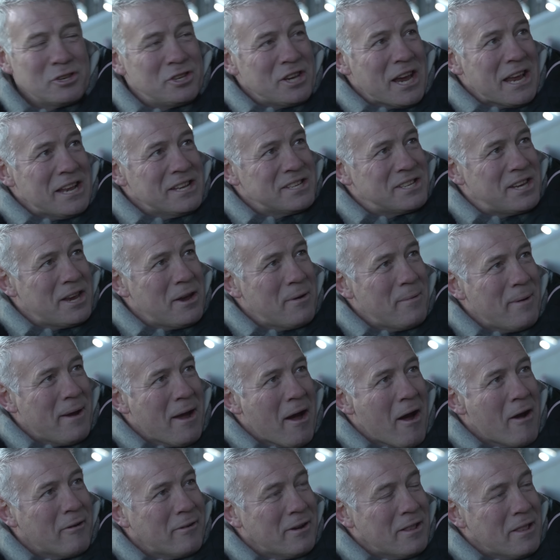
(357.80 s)
gents, here we
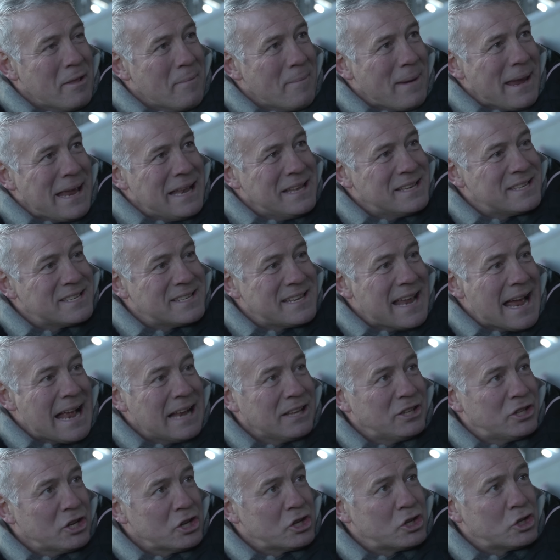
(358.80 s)
are in the main
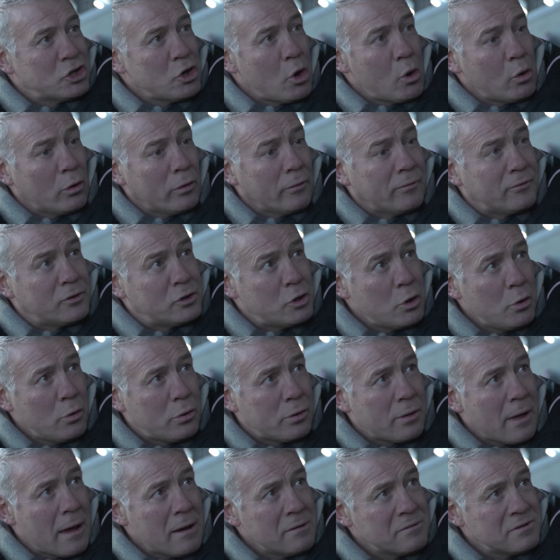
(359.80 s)
stand, just short of
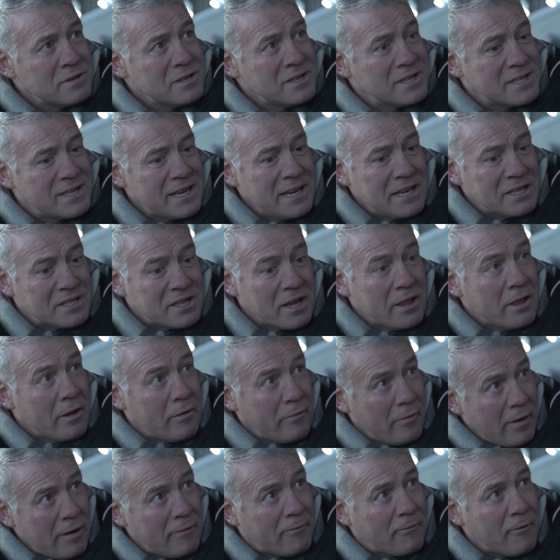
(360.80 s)
2,000 seats in the
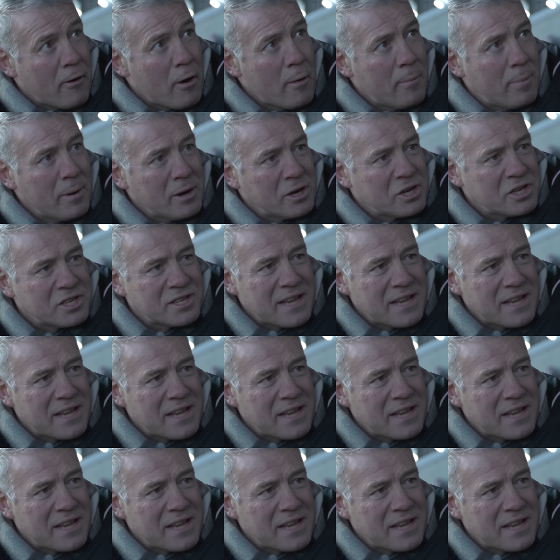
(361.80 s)
refurbished